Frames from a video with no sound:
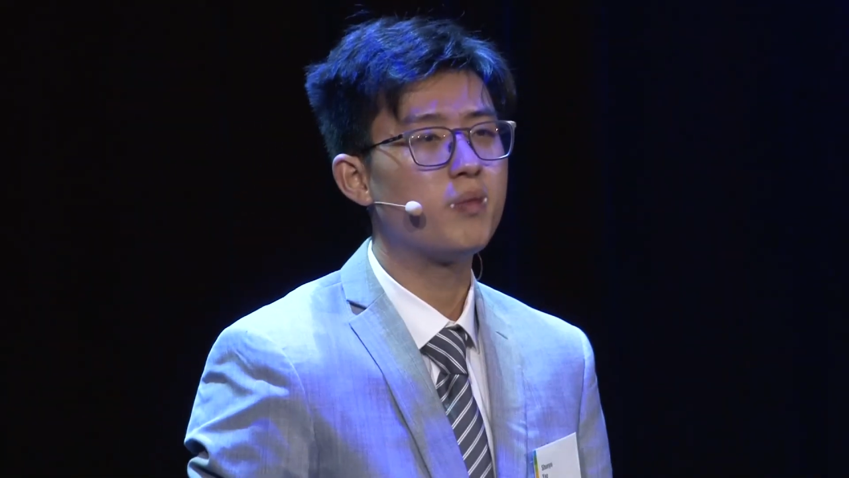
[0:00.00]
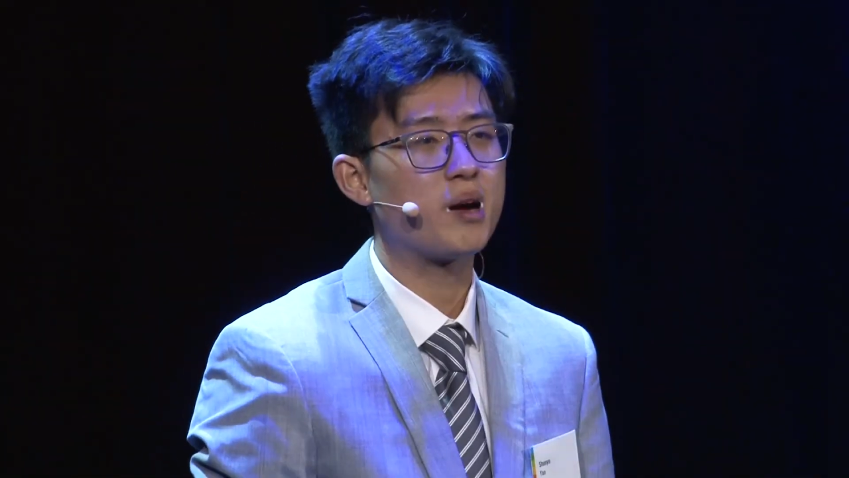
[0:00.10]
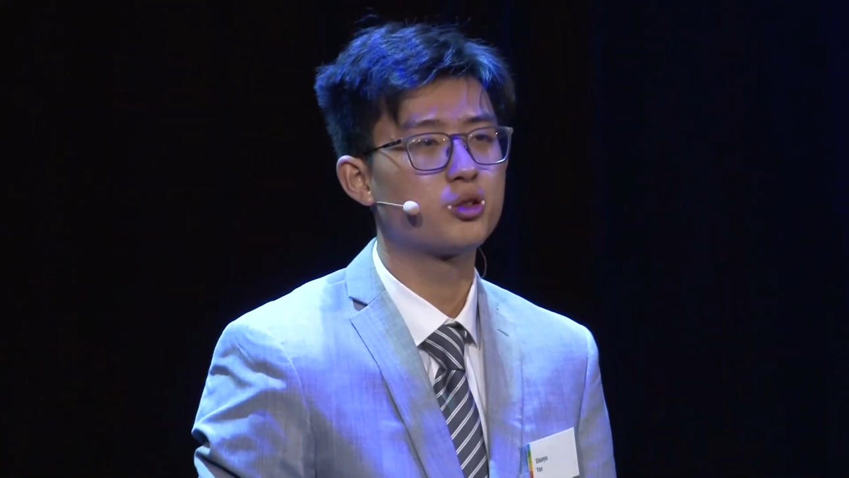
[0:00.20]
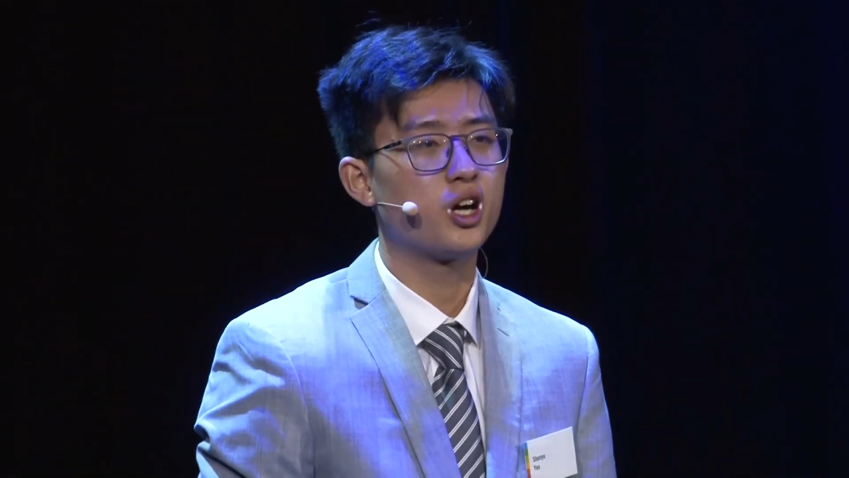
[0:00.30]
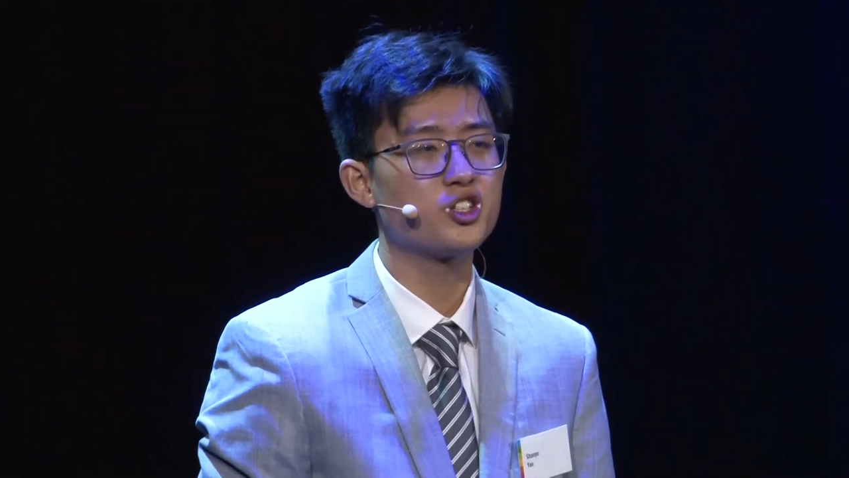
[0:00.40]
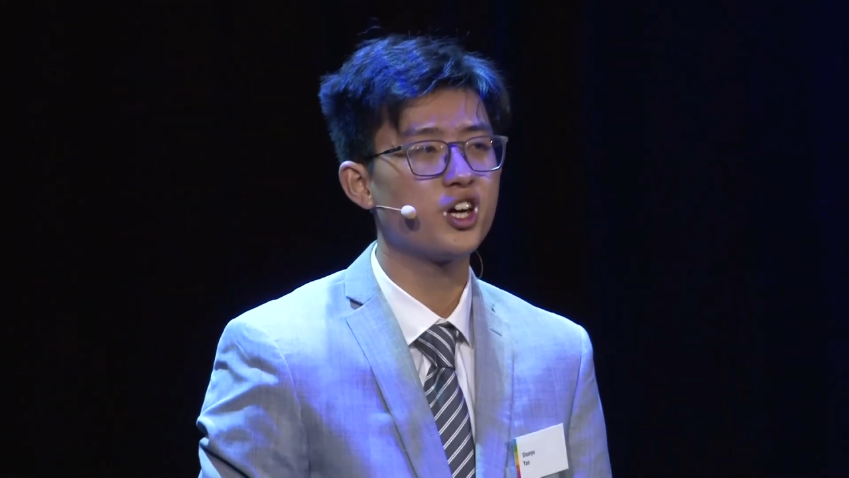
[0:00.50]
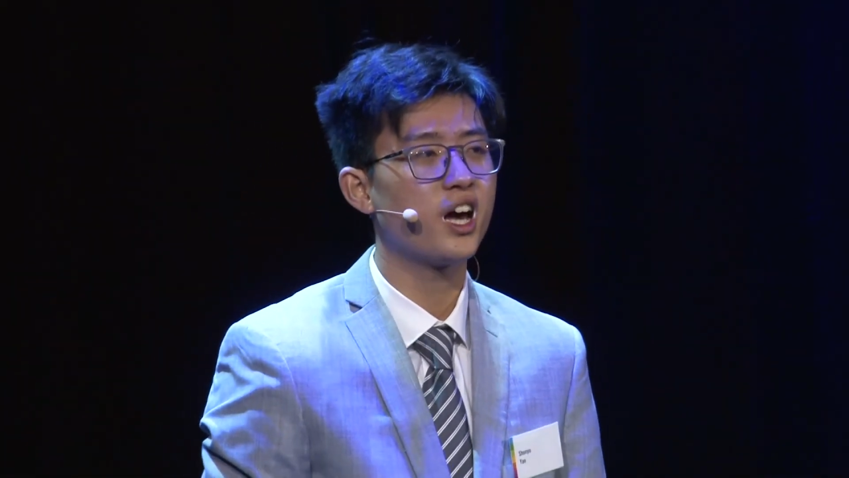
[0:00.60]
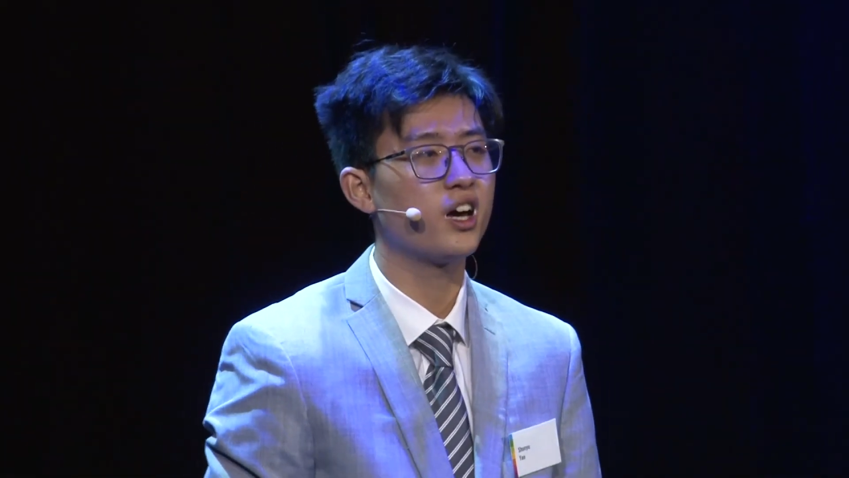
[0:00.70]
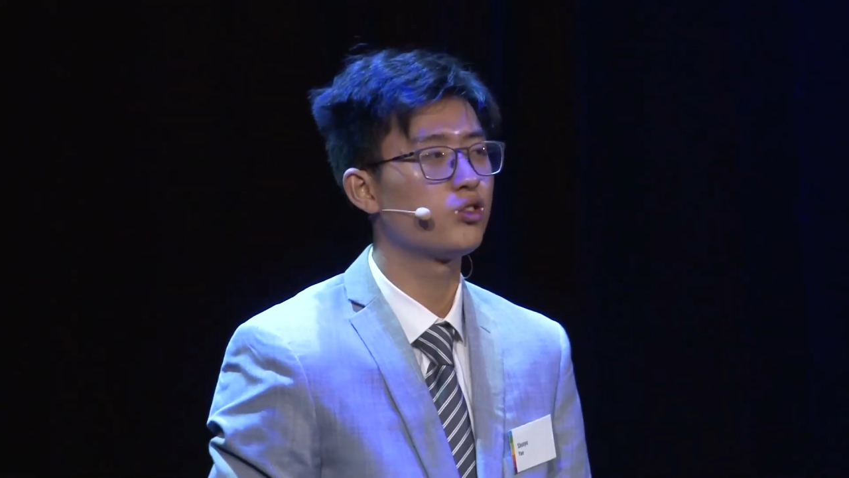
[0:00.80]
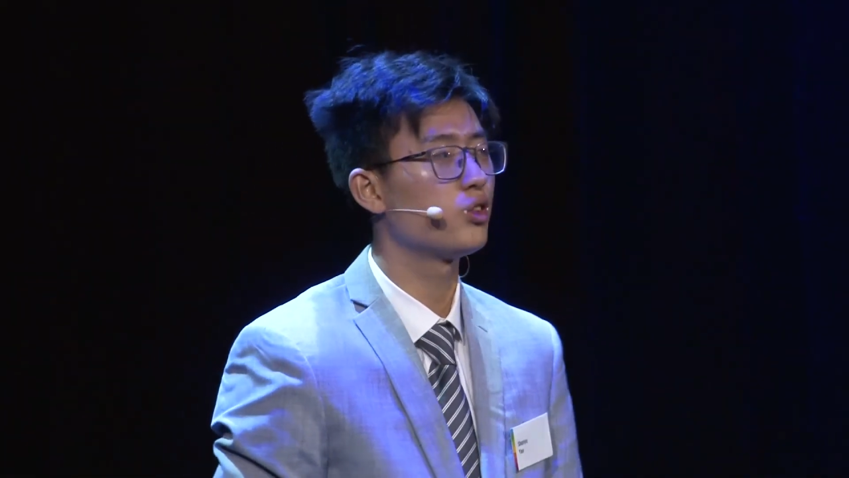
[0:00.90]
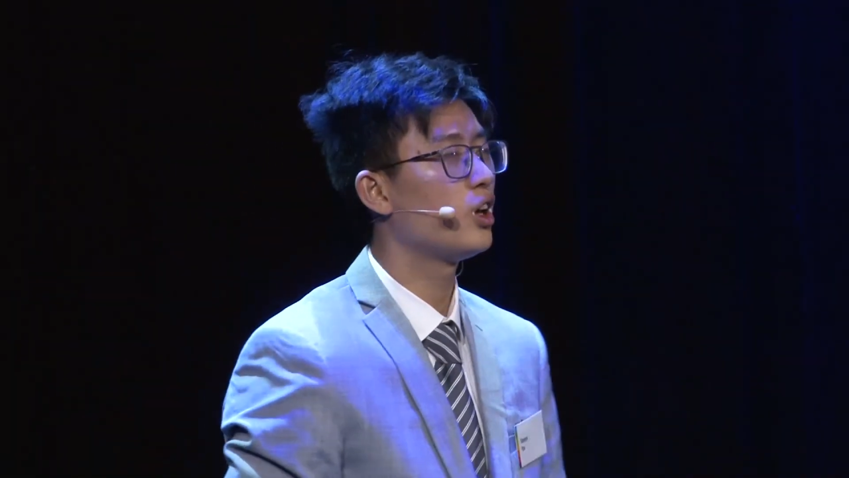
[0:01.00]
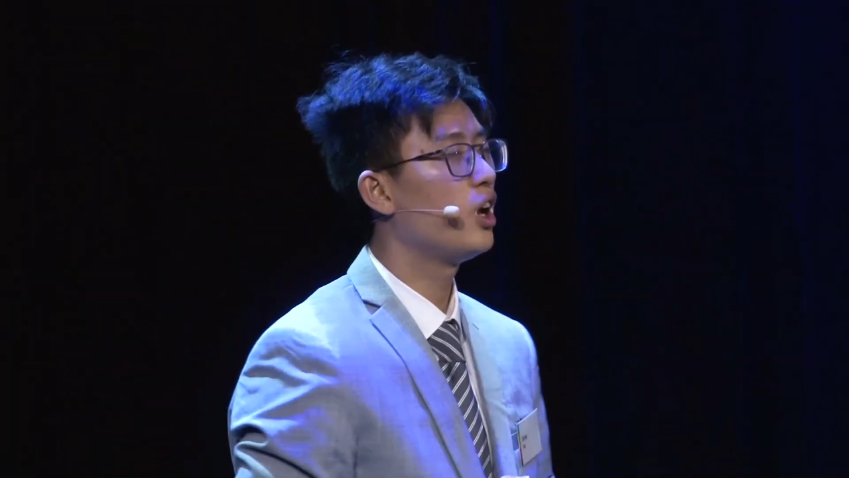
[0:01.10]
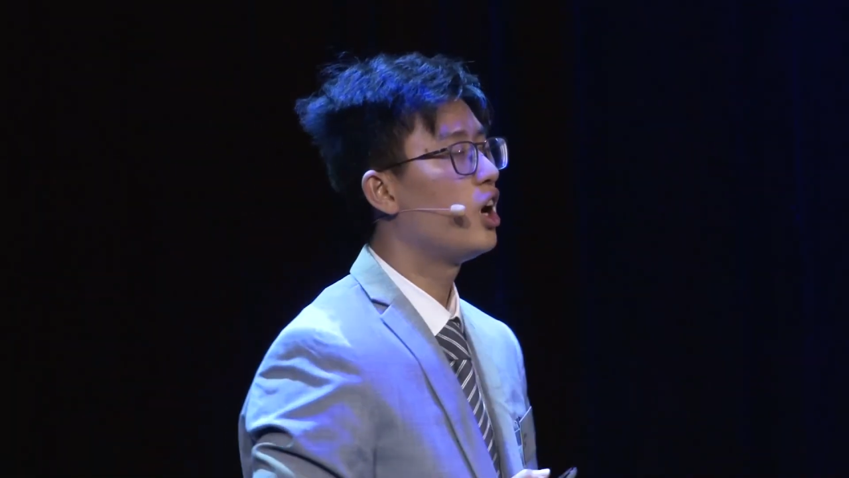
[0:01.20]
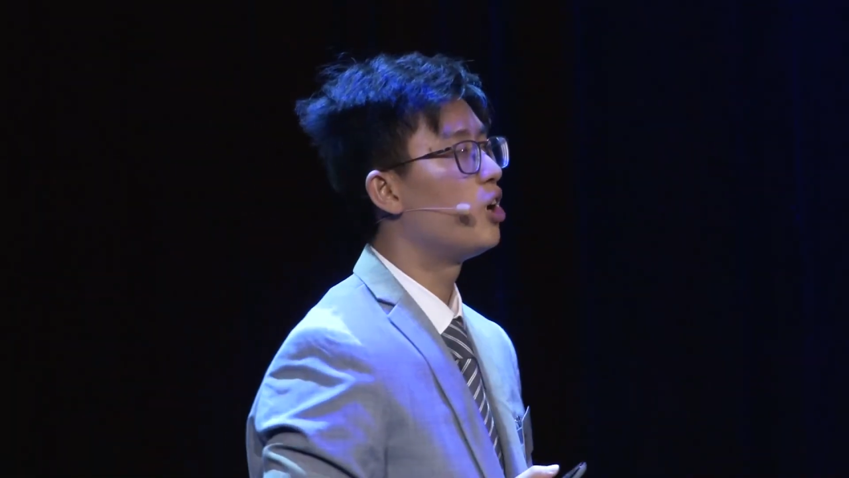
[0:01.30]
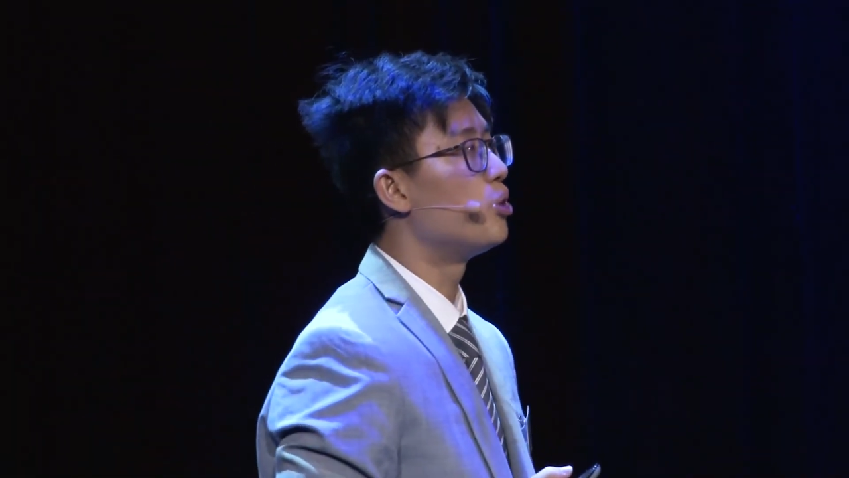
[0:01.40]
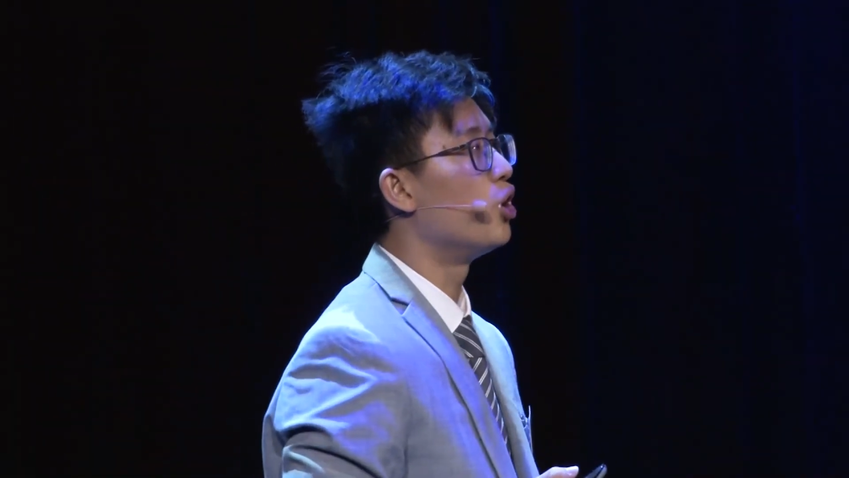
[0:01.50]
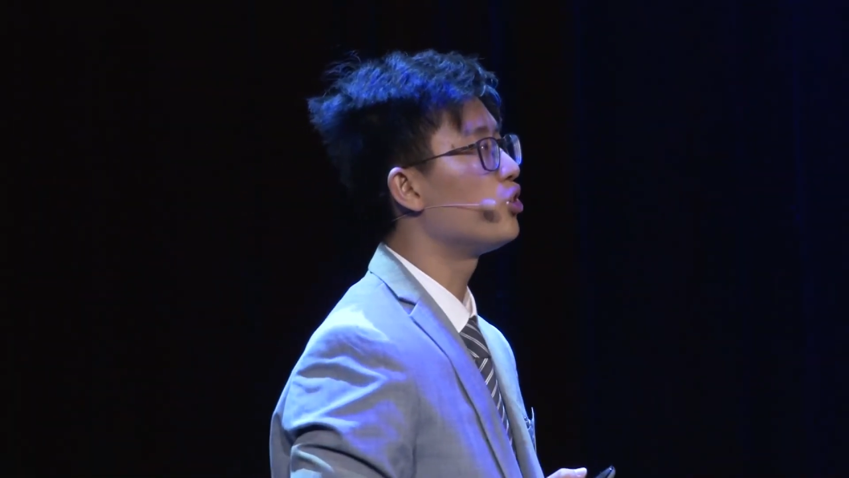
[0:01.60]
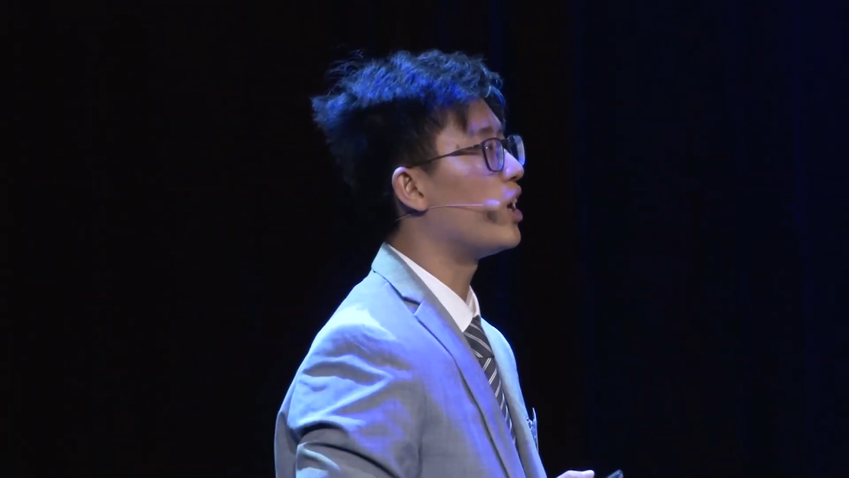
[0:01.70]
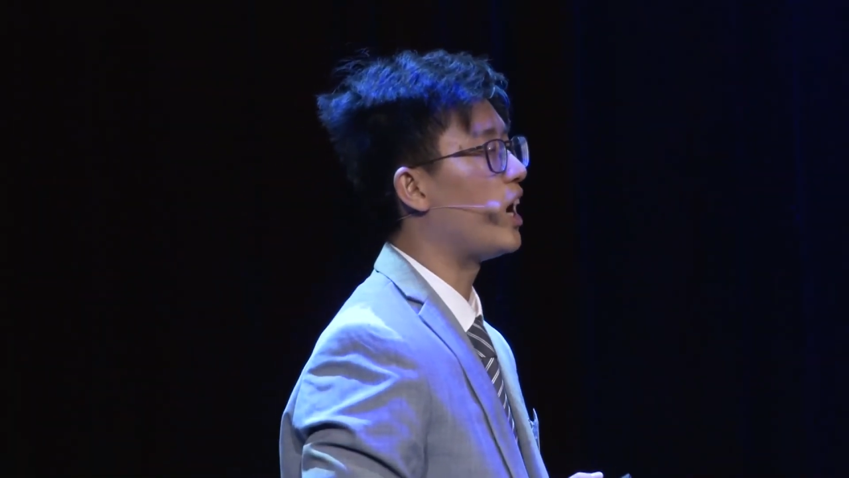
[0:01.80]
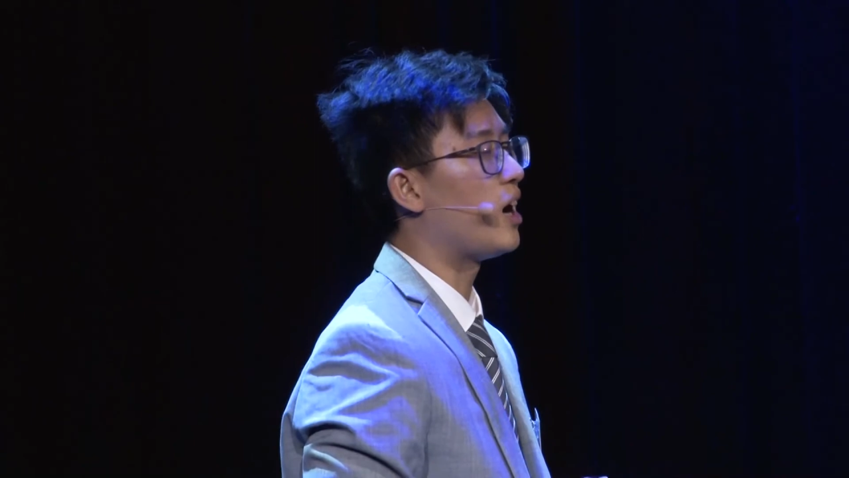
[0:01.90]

my project has both uh,